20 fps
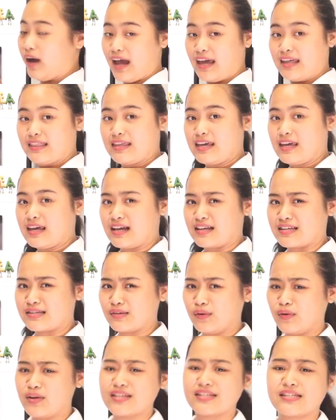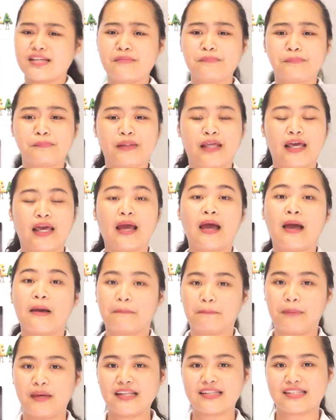ideas, or simply
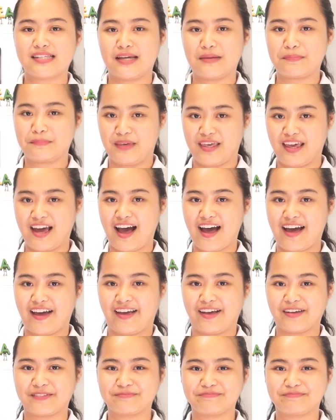PTPI.